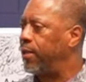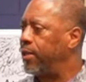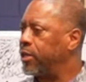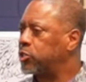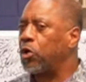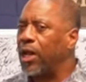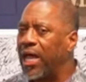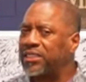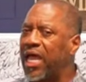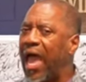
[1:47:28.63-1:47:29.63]
So a lot of
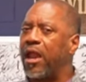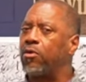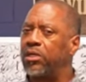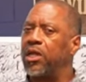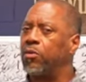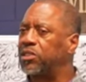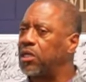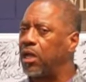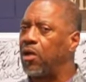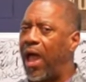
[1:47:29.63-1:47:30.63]
time I don't deal with stuff
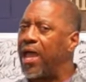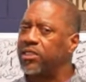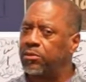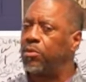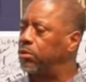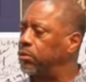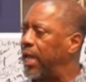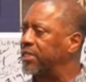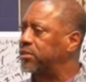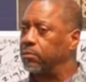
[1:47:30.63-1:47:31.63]
long. I just move. Oh, I
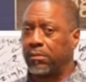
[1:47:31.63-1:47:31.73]
said, hmm.